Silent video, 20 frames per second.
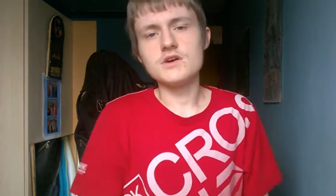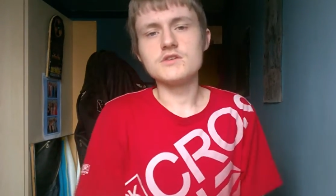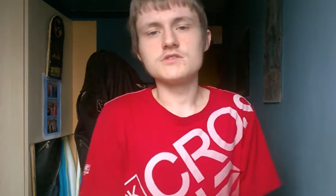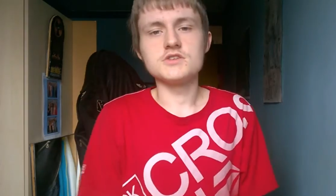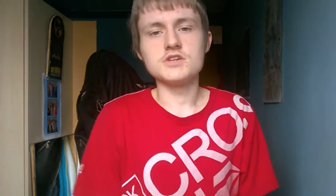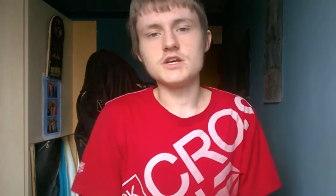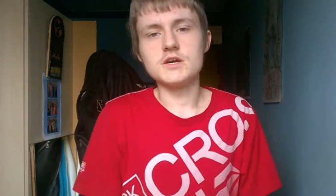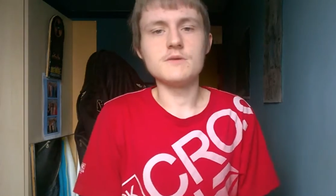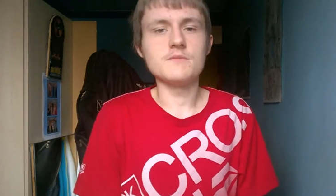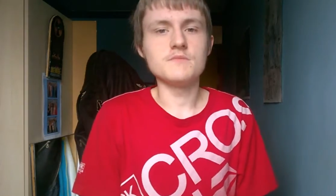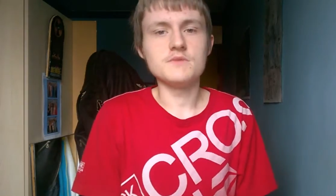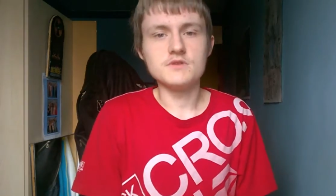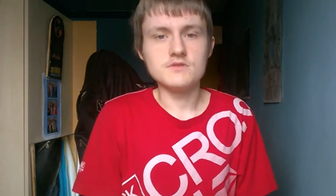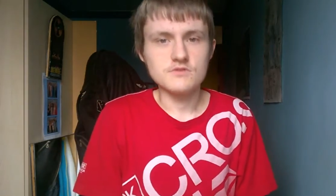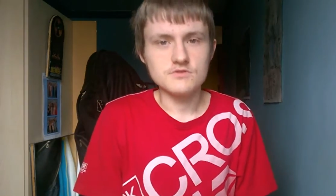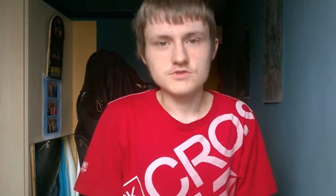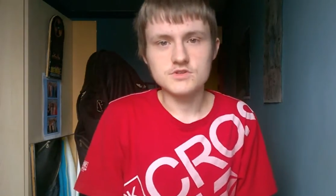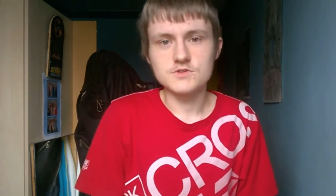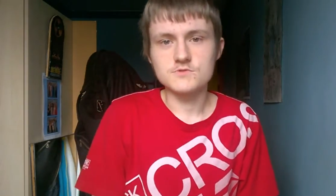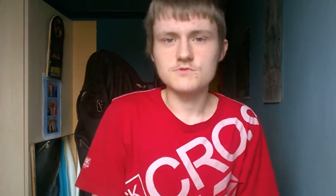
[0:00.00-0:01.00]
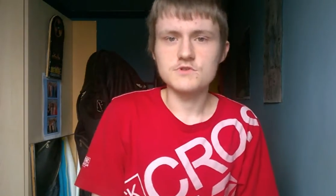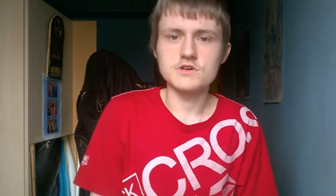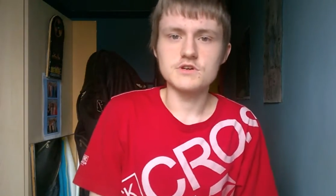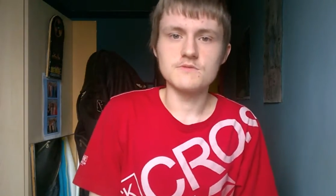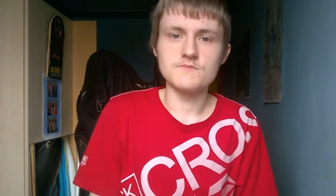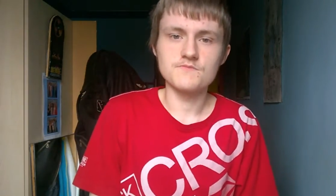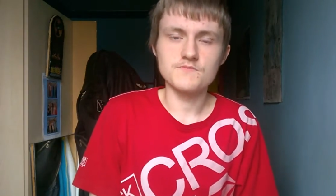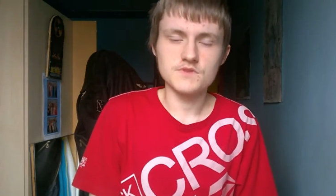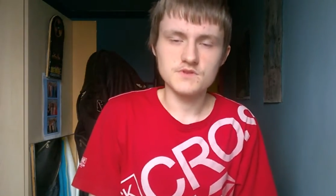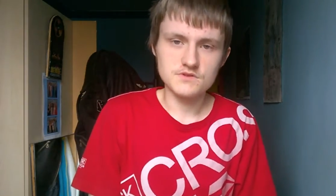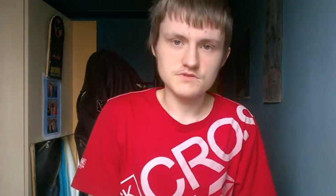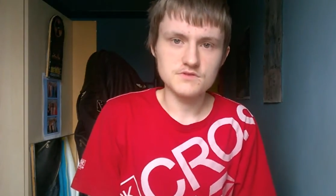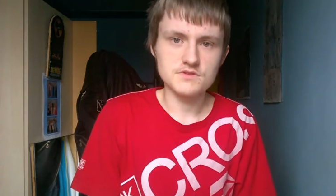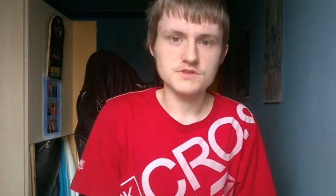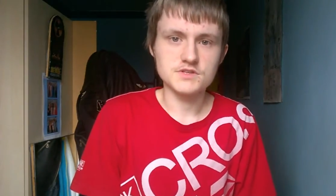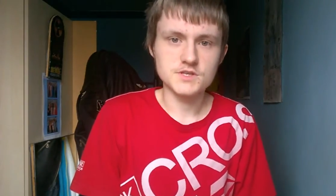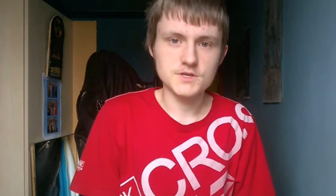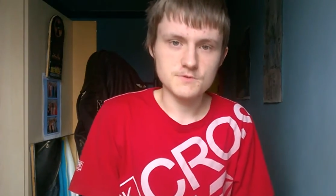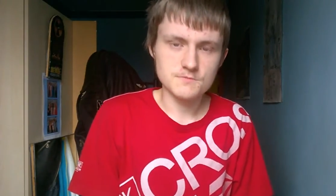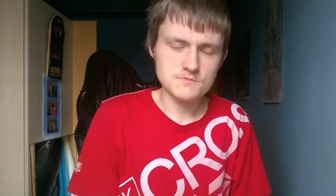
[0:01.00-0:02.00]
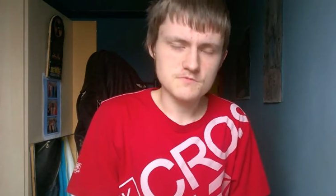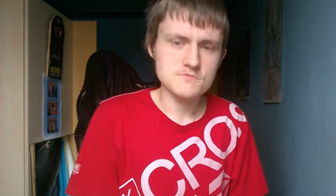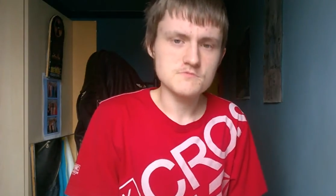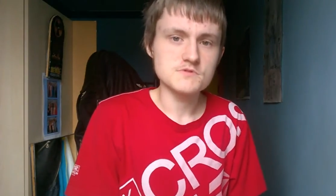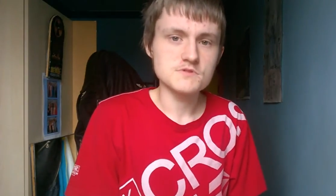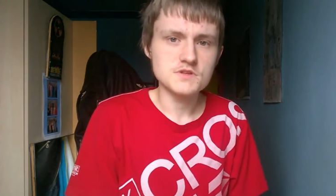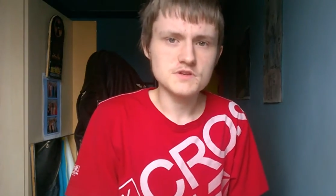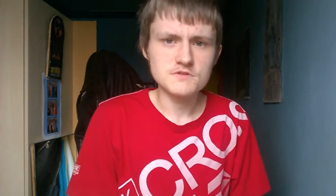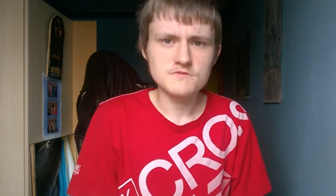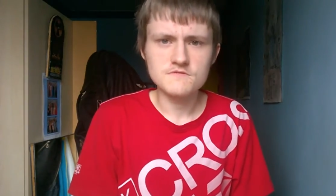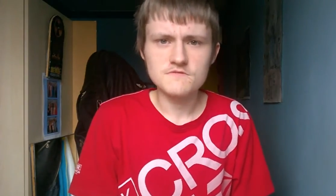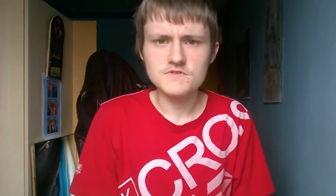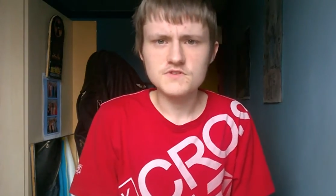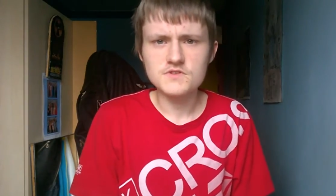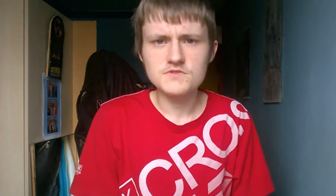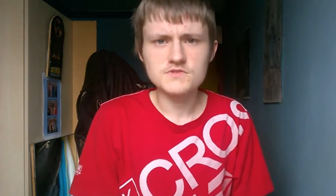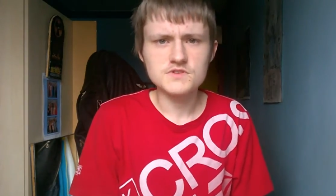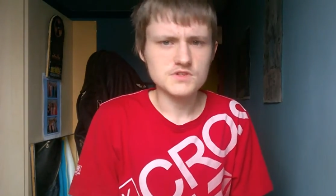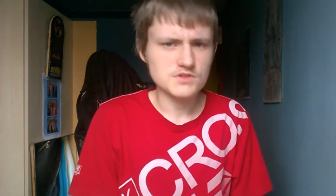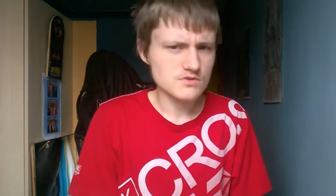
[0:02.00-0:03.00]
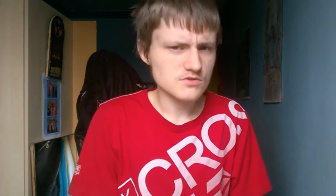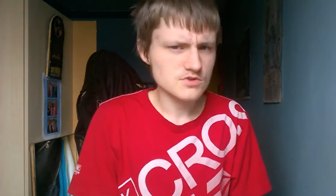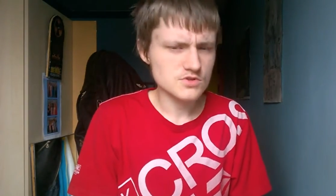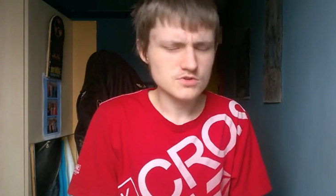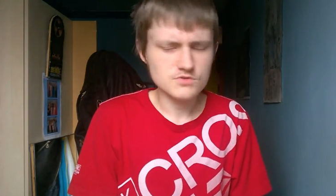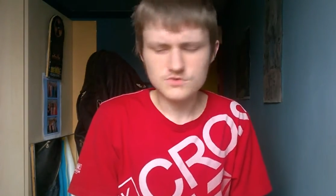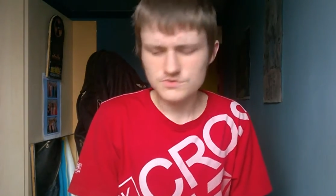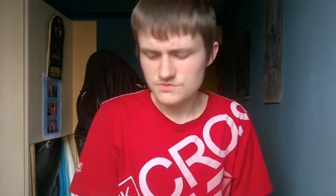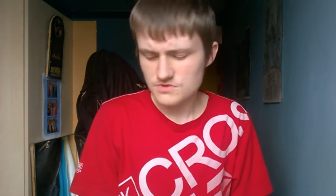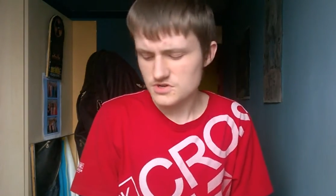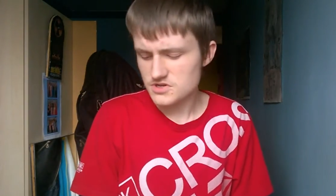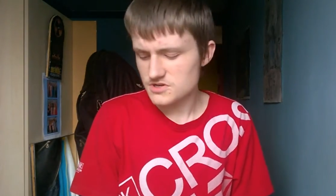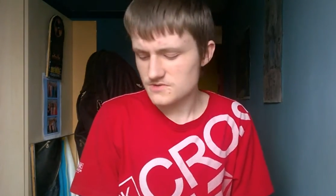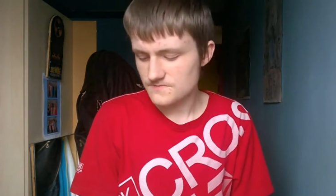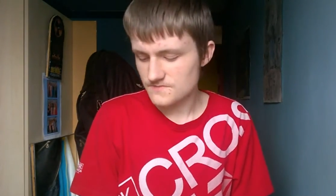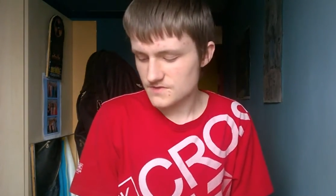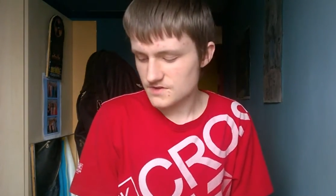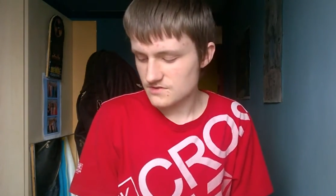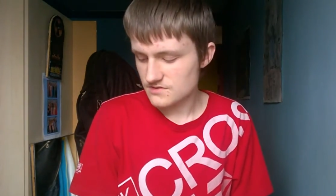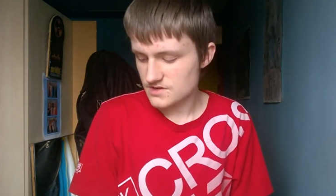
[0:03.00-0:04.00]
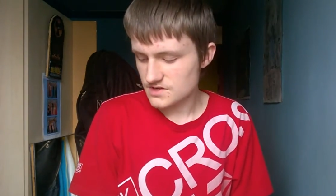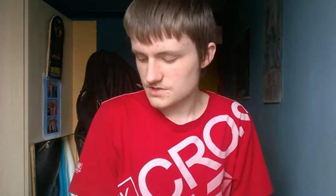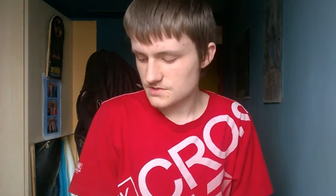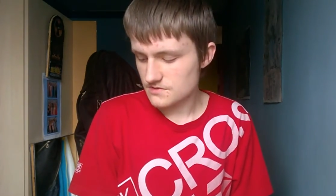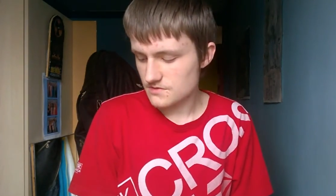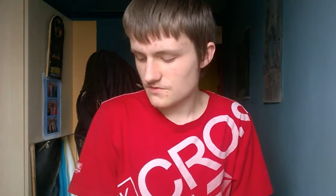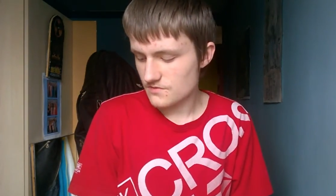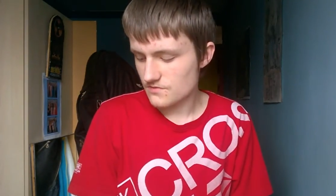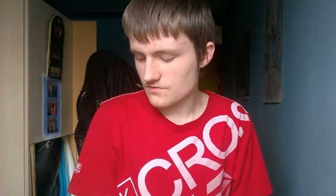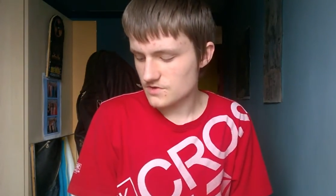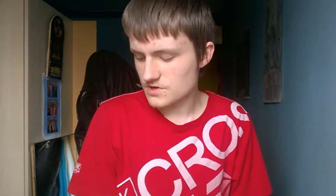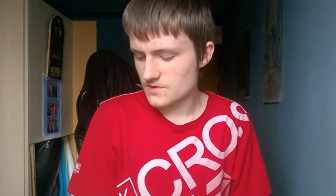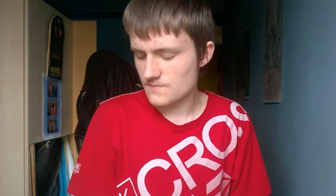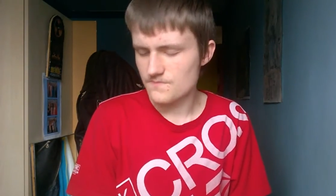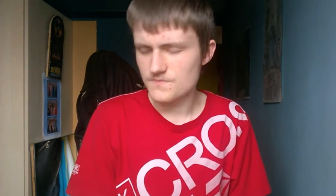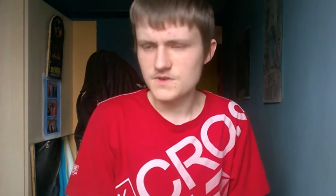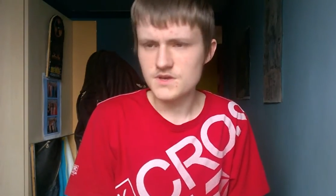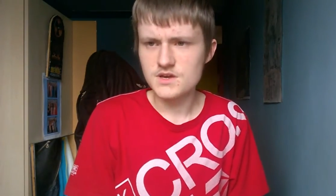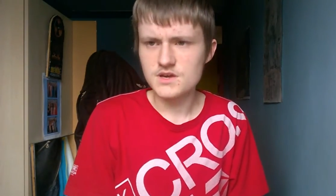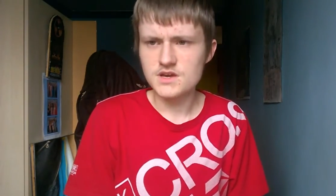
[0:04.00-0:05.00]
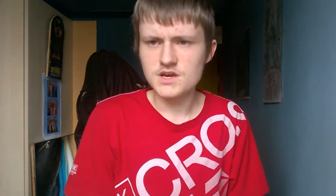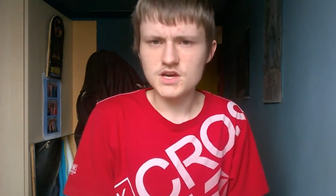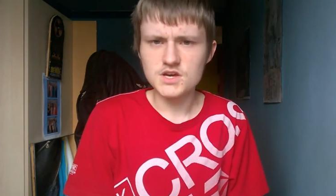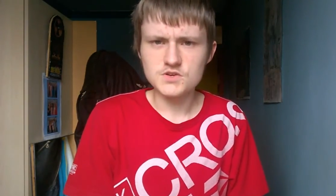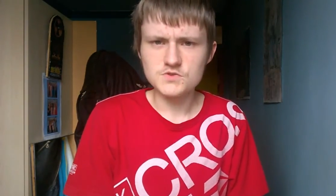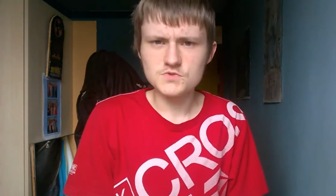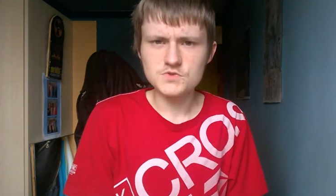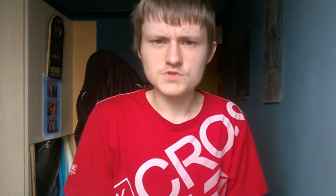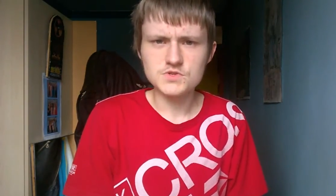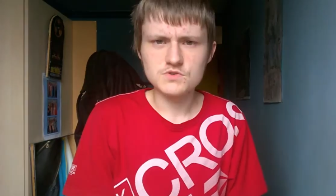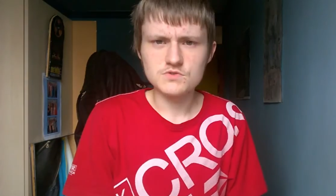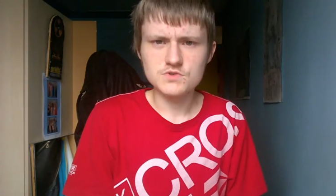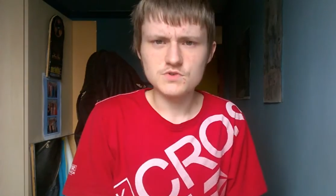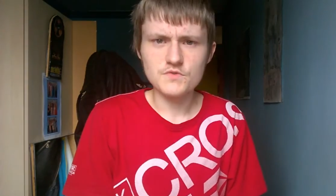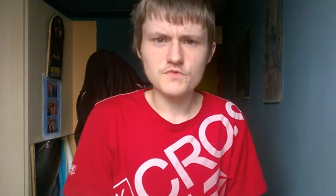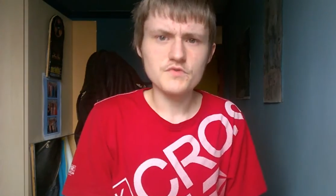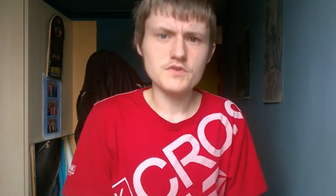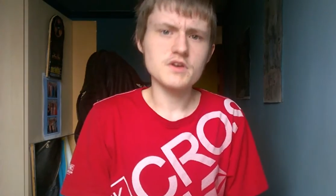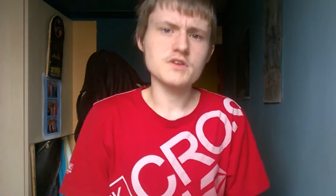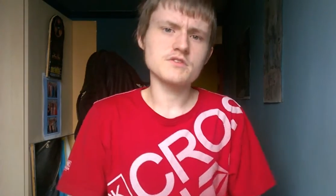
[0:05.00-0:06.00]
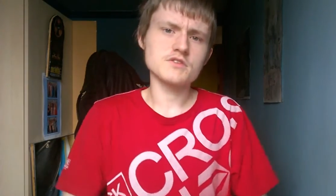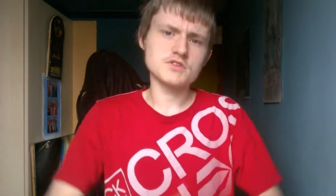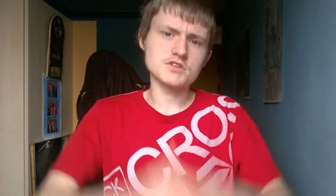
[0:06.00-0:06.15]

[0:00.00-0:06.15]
It helped me a lot as well. Oh yes, keep up to date with videos that I do as well. Oh yes, feel free. And also, don't forget to